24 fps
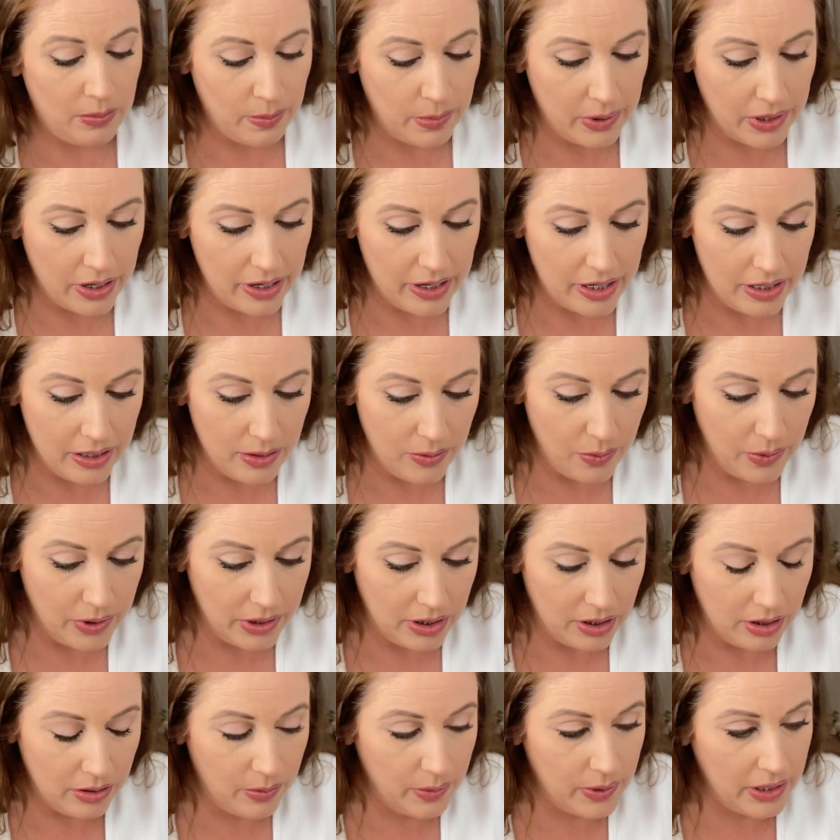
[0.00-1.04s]
do
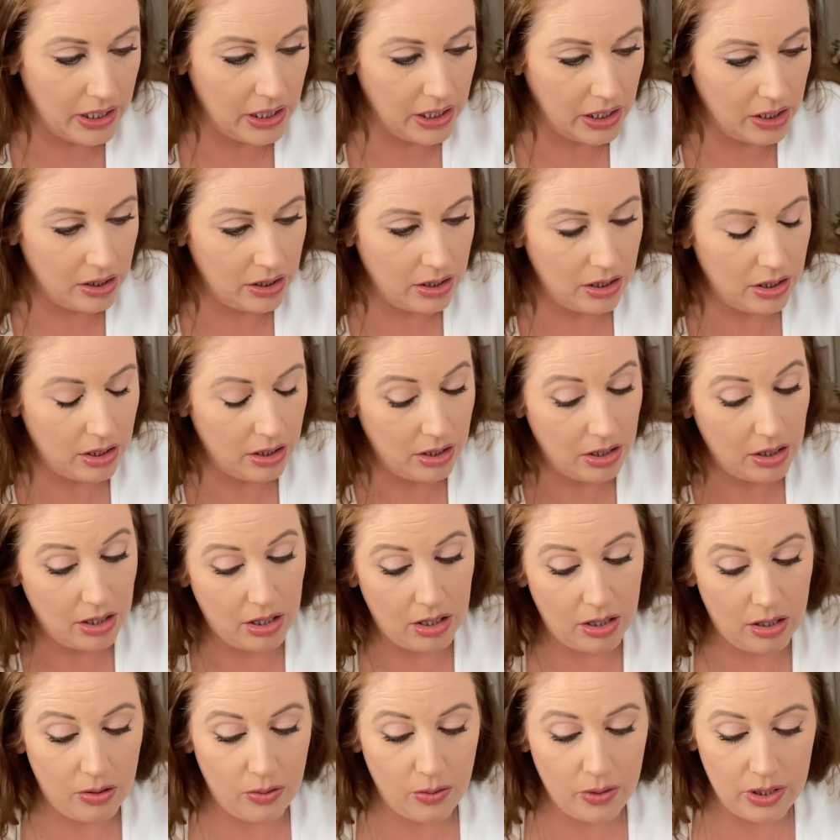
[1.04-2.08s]
i need to
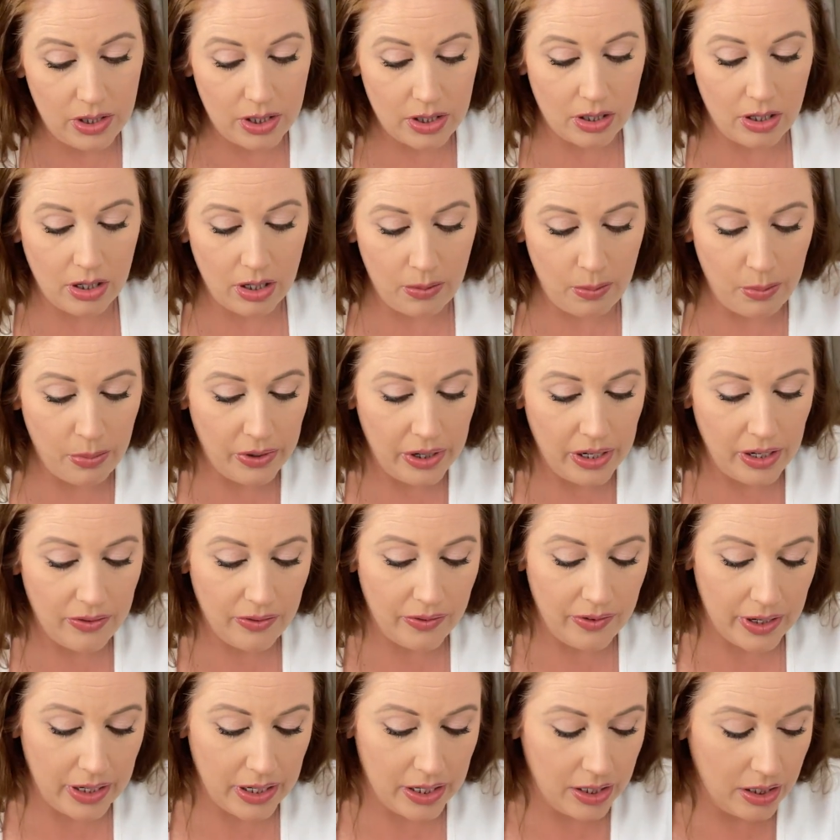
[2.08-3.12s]
know is her
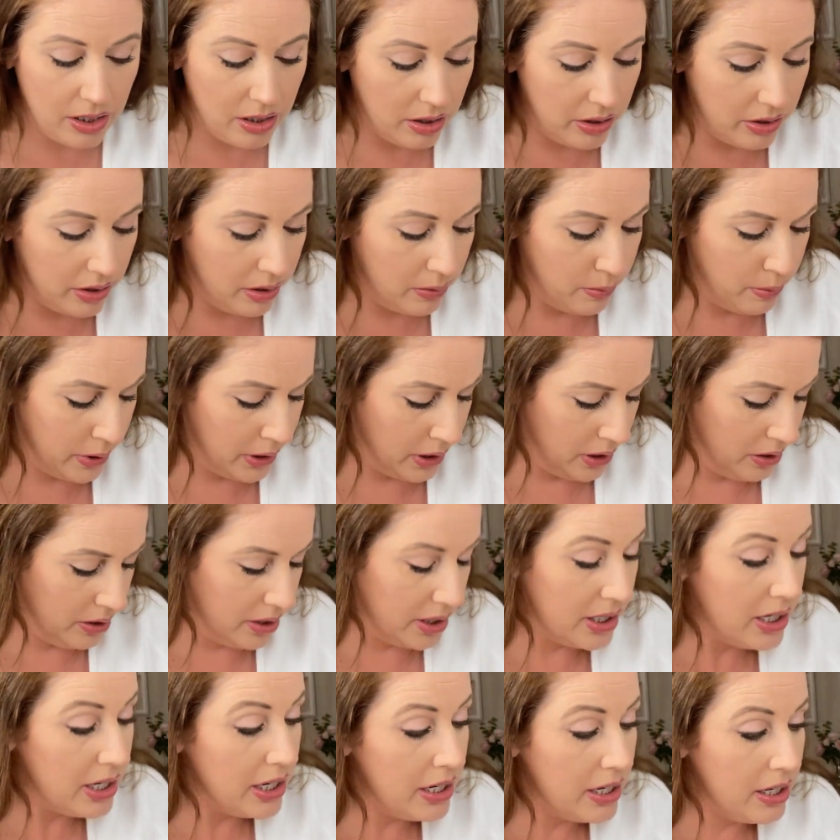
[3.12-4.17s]
boyfriend a good
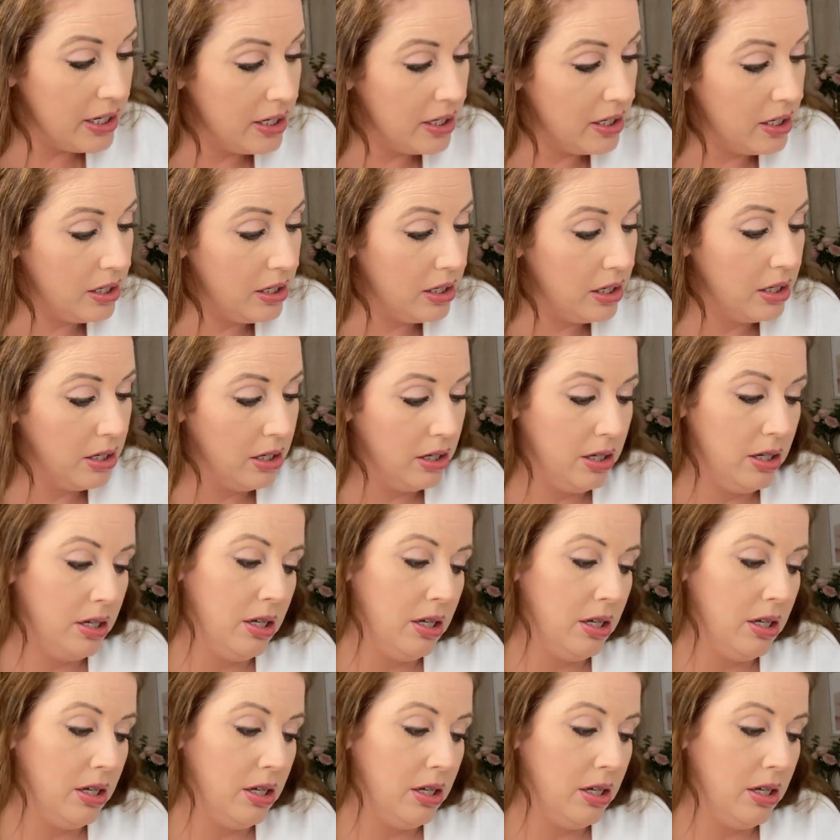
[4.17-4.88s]
person?